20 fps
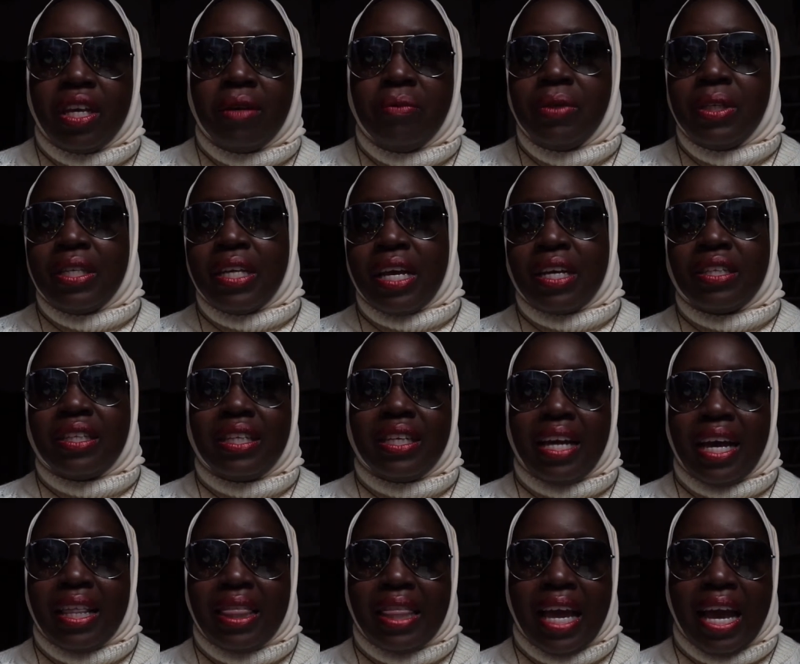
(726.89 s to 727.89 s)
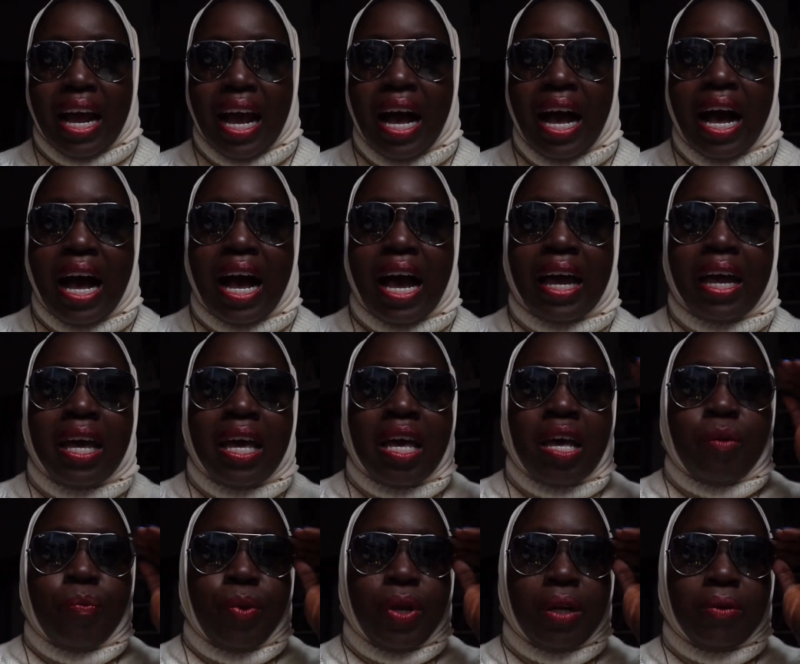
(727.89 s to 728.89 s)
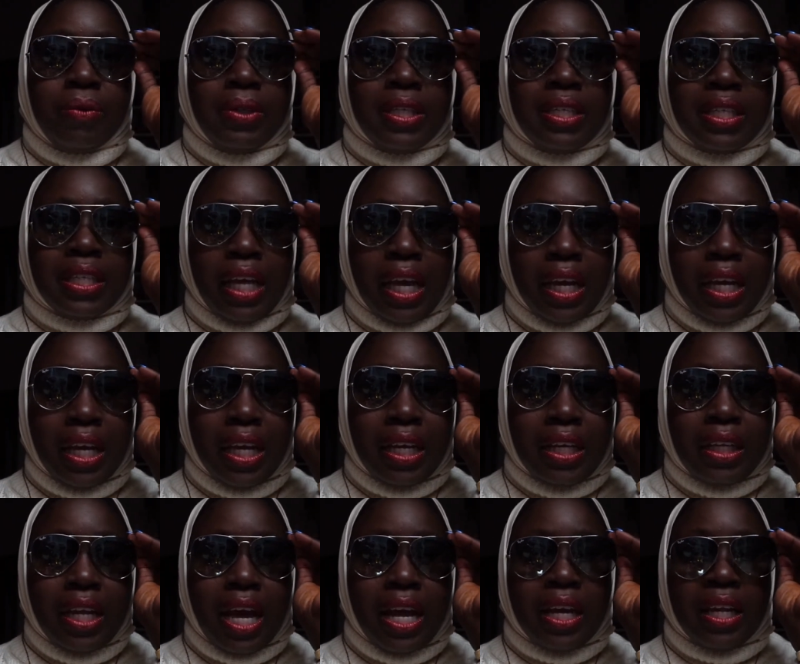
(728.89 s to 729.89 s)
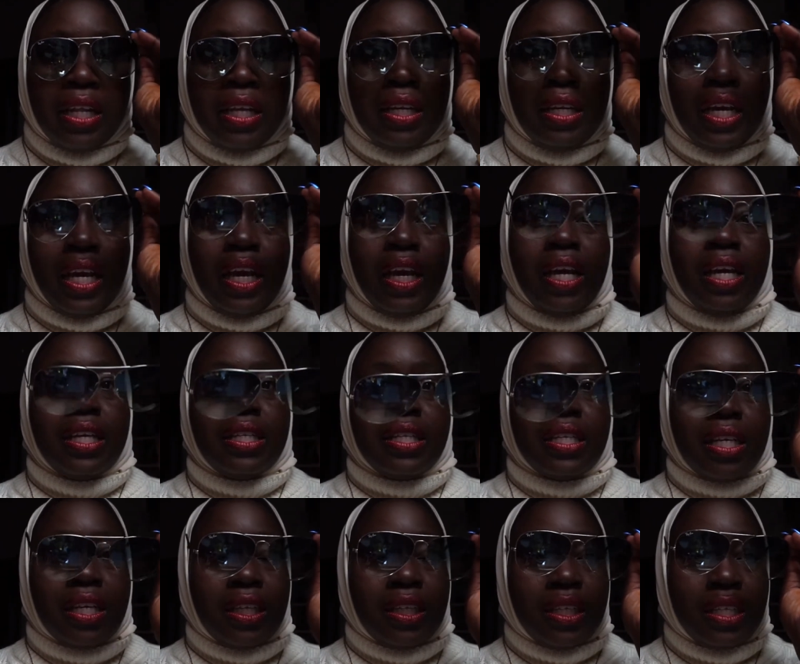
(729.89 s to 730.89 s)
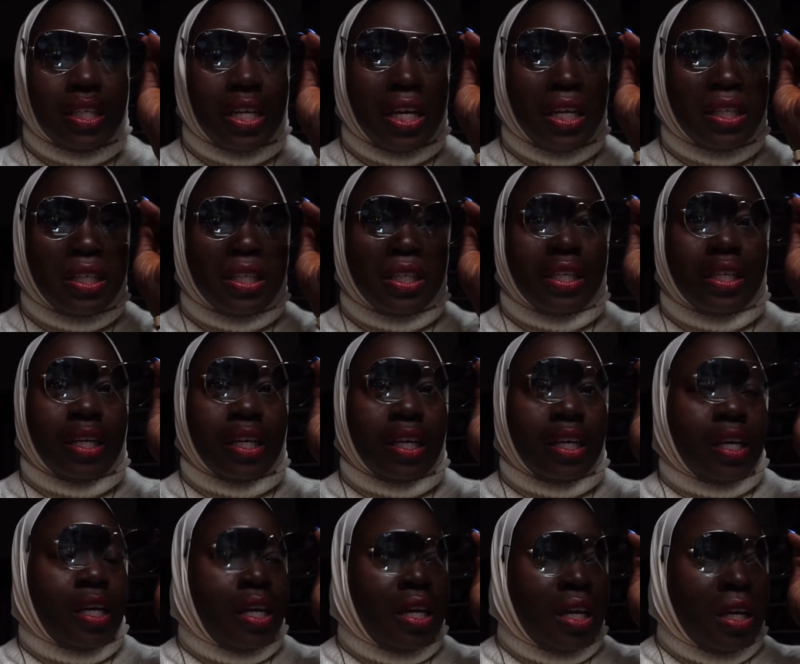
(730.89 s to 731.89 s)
It was actually not that hot, but it was sunny a lot of the days, and it's nice to,